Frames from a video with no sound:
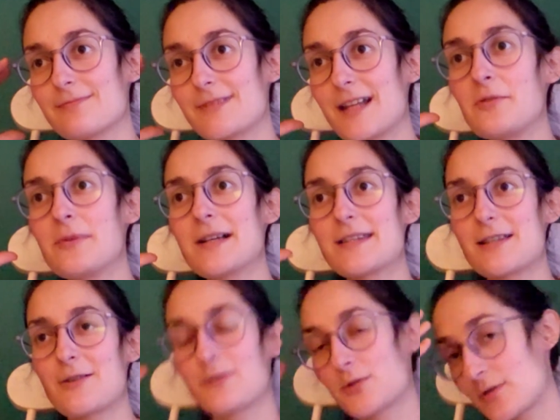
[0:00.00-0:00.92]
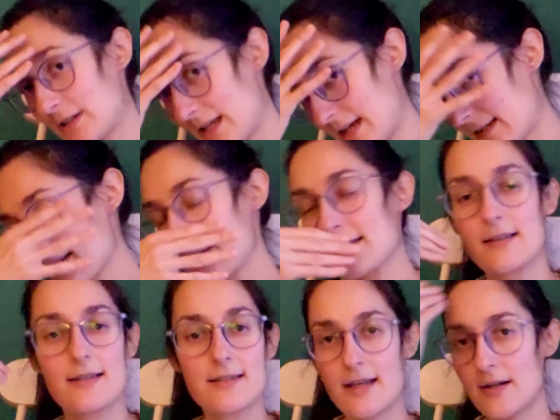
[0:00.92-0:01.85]
tell myself to relax
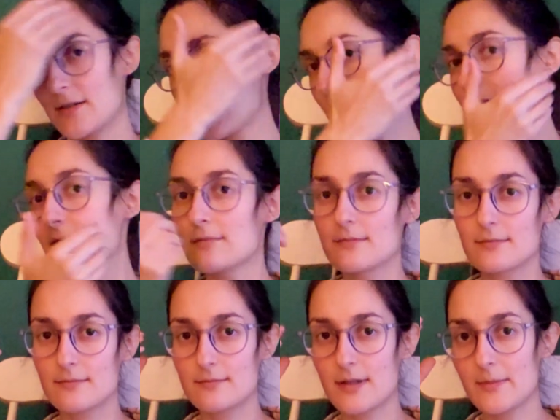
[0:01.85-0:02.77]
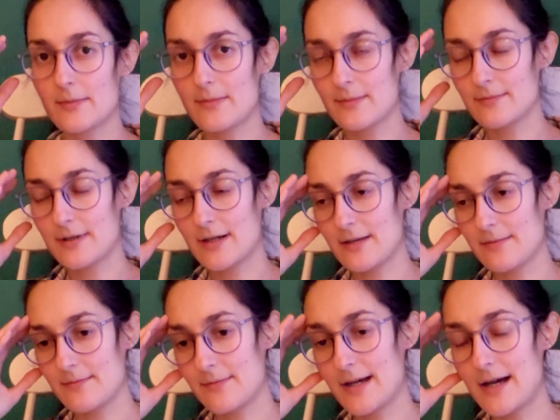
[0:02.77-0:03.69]
this area, my
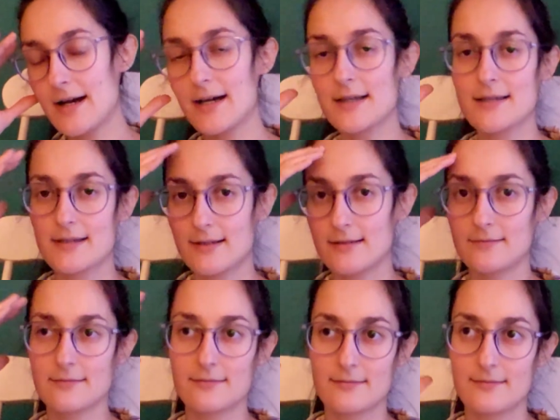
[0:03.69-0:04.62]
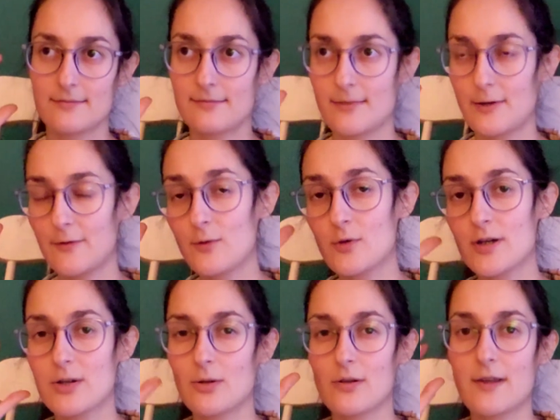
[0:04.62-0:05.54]
eyes and my
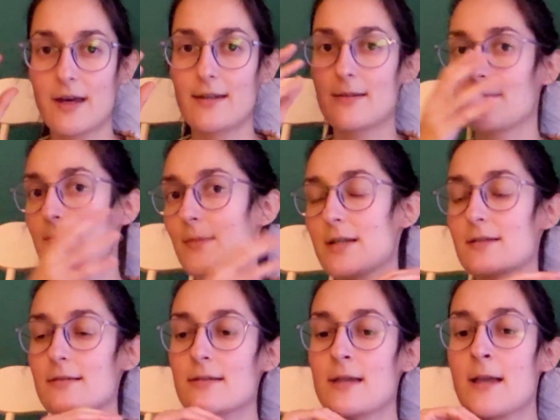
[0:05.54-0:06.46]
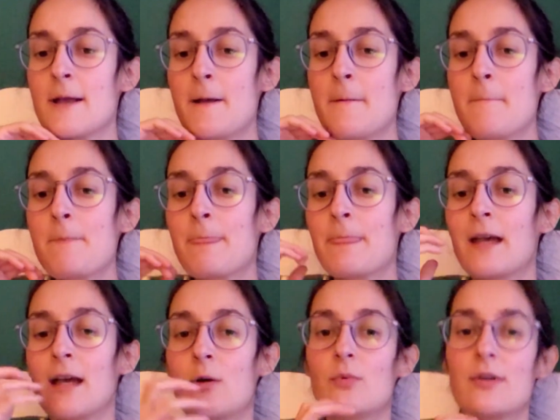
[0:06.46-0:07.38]
forehead, all that muscles.
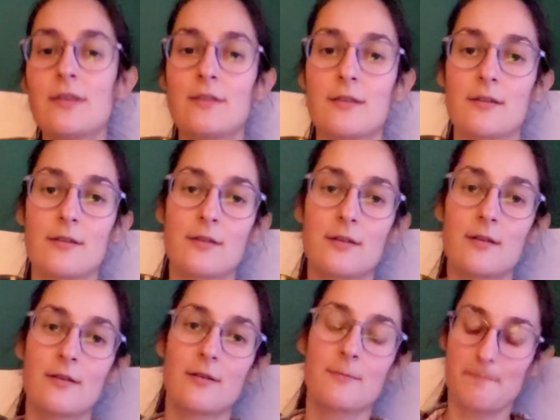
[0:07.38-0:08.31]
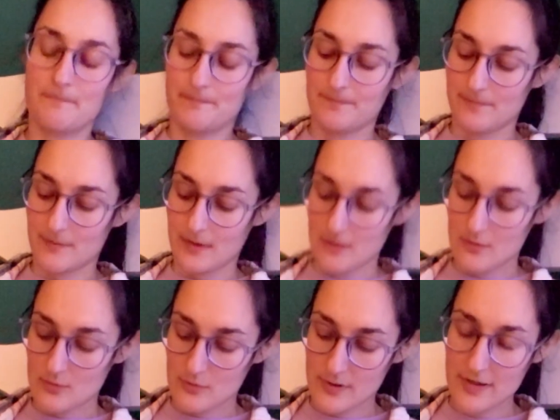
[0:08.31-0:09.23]
And with
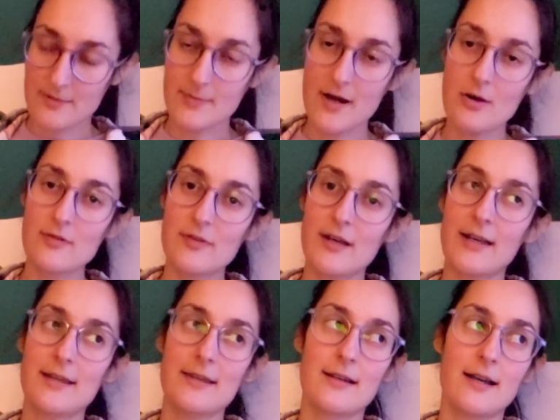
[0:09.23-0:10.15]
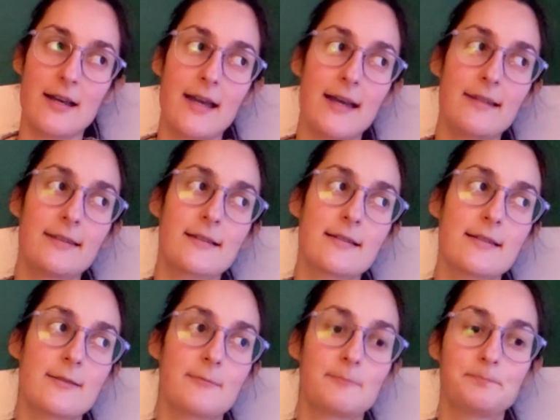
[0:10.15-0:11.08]
the mouth, I had
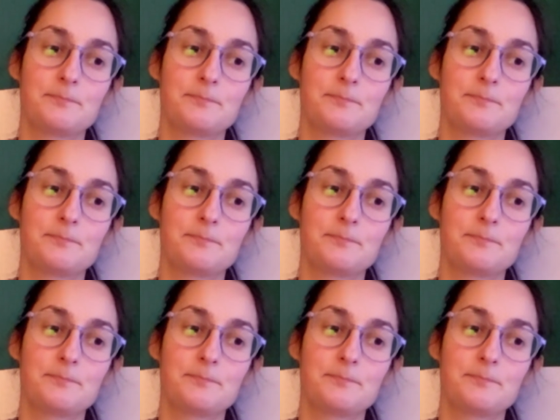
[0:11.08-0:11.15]
this